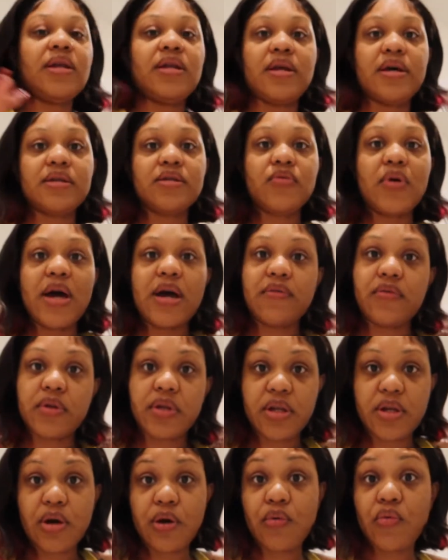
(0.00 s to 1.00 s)
that's why I
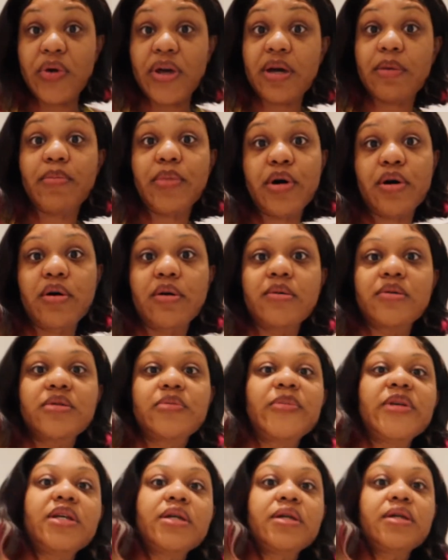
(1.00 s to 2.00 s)
really don't wear balls
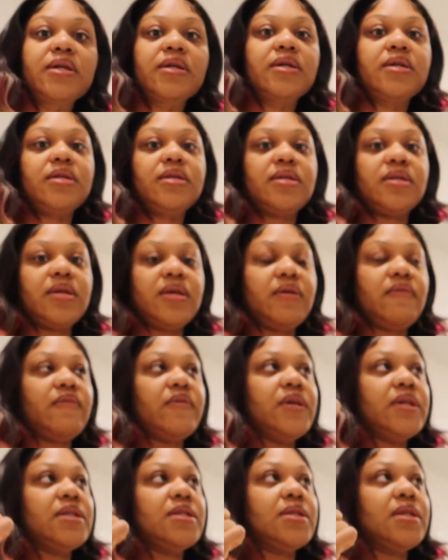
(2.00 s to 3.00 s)
because if
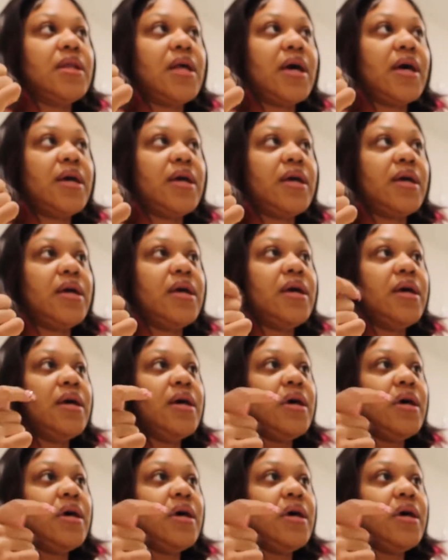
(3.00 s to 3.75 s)
it's like